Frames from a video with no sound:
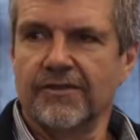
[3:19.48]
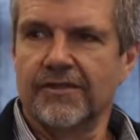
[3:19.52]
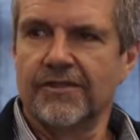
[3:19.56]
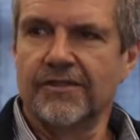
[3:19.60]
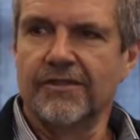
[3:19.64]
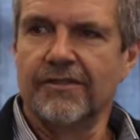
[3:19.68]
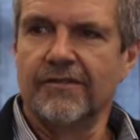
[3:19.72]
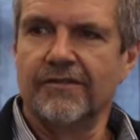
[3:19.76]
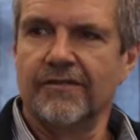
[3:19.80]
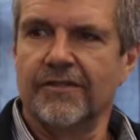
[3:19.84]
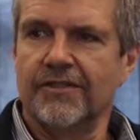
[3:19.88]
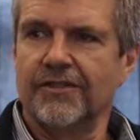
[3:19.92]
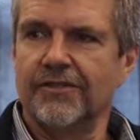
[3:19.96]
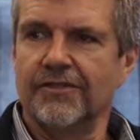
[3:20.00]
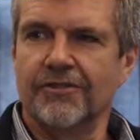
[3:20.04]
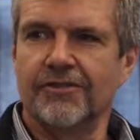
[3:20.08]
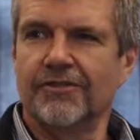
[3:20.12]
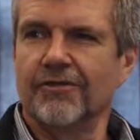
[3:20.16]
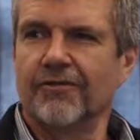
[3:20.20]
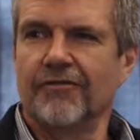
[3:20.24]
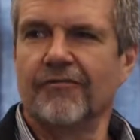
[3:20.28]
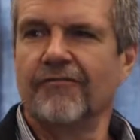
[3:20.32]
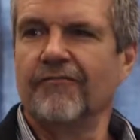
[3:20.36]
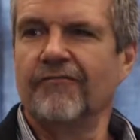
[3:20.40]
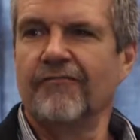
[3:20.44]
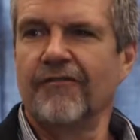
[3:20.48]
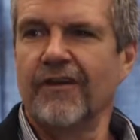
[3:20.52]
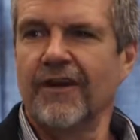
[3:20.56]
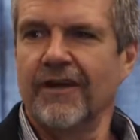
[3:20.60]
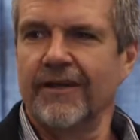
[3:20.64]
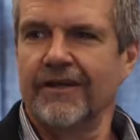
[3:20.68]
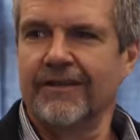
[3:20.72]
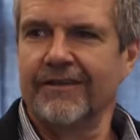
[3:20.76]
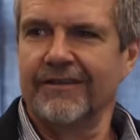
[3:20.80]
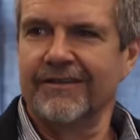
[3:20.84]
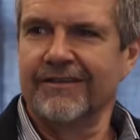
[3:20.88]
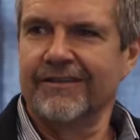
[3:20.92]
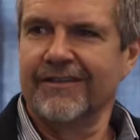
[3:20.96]
service. You're sort of
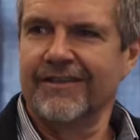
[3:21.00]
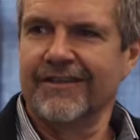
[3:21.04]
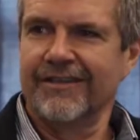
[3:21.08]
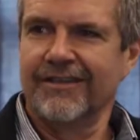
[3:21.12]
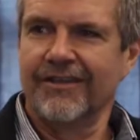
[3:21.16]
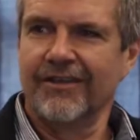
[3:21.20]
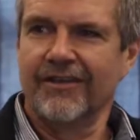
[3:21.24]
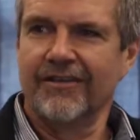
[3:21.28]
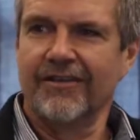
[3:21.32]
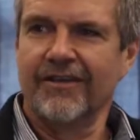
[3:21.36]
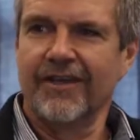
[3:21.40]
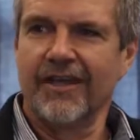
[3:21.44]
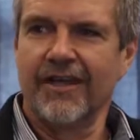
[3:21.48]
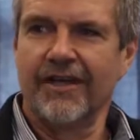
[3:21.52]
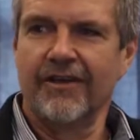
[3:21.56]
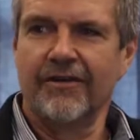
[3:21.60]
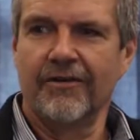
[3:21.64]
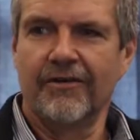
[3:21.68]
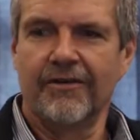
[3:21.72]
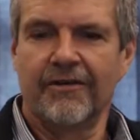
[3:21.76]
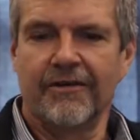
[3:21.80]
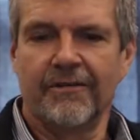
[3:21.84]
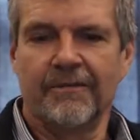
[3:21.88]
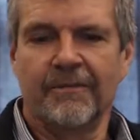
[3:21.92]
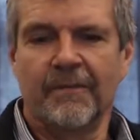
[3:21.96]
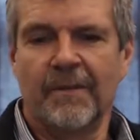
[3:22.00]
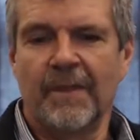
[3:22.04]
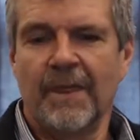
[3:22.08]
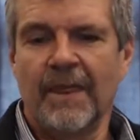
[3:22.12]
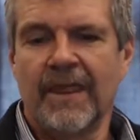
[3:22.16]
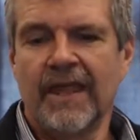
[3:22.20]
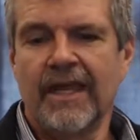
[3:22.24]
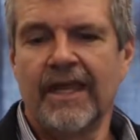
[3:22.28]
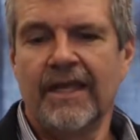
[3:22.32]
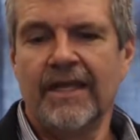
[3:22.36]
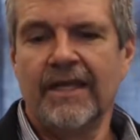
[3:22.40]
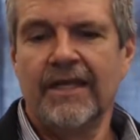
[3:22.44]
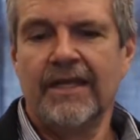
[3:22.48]
fine. You can carry on."
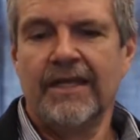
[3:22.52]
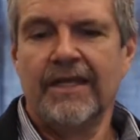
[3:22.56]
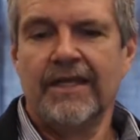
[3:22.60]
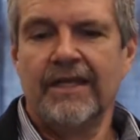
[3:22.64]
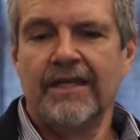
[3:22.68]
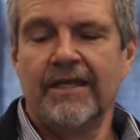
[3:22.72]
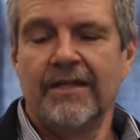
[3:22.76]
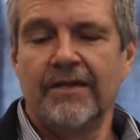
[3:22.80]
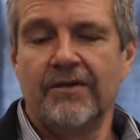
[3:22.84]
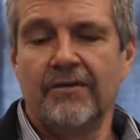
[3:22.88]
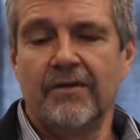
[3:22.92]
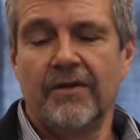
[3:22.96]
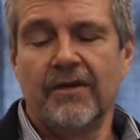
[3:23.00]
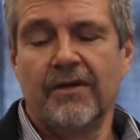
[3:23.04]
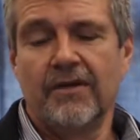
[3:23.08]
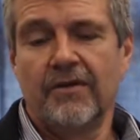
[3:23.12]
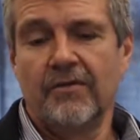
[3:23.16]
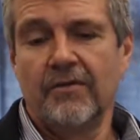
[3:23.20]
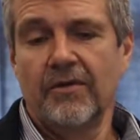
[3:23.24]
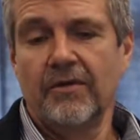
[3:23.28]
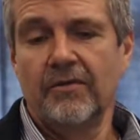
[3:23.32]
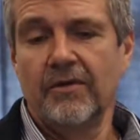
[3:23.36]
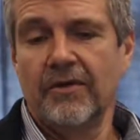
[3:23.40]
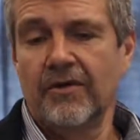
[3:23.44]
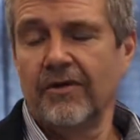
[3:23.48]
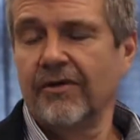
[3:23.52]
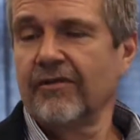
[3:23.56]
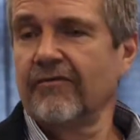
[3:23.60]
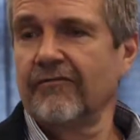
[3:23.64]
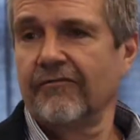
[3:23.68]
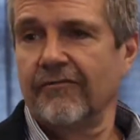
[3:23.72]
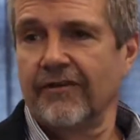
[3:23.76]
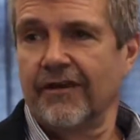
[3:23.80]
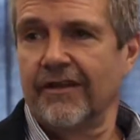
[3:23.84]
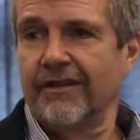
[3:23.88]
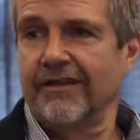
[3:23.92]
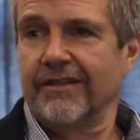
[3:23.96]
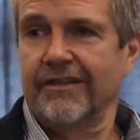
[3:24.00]
Well, we were not
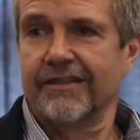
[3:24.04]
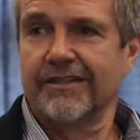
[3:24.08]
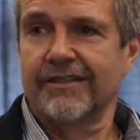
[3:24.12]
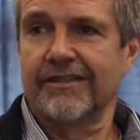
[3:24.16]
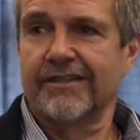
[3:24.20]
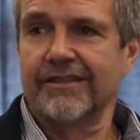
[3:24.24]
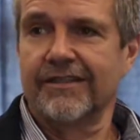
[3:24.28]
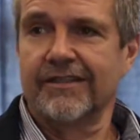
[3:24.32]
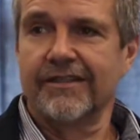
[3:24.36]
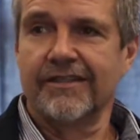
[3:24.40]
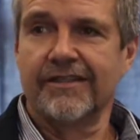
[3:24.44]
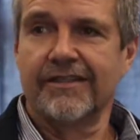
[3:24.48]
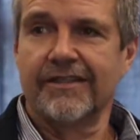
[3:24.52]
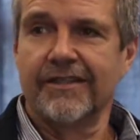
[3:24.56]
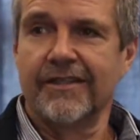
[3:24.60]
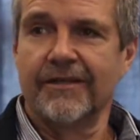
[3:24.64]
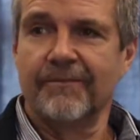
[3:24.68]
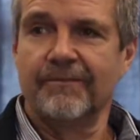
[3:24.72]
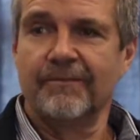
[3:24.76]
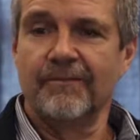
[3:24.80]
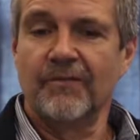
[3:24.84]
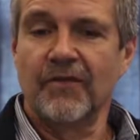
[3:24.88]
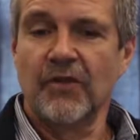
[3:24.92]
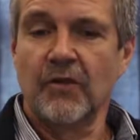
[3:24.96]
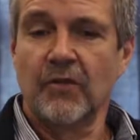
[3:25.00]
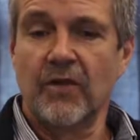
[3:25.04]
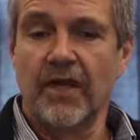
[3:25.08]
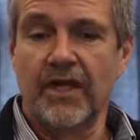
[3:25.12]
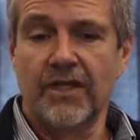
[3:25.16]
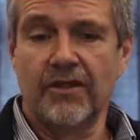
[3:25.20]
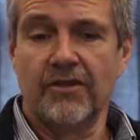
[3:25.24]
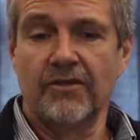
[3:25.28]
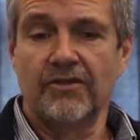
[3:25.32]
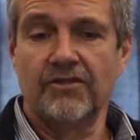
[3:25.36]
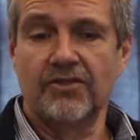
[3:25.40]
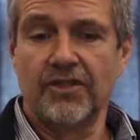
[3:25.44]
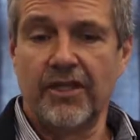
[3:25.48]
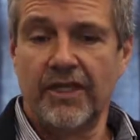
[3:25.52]
fine. We had
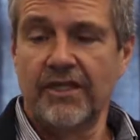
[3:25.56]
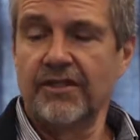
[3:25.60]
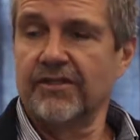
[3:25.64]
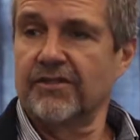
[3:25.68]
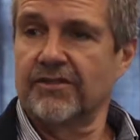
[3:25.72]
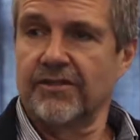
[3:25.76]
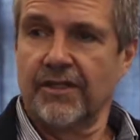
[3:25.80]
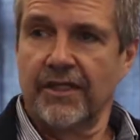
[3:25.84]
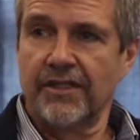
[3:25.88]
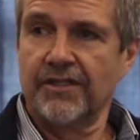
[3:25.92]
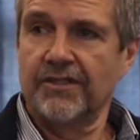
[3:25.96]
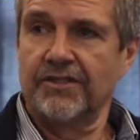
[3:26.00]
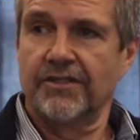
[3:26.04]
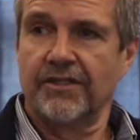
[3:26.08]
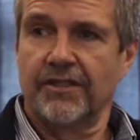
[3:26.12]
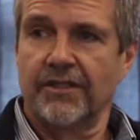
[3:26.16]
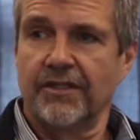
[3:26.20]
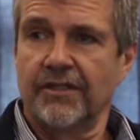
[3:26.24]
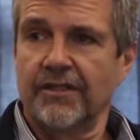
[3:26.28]
to change strategy.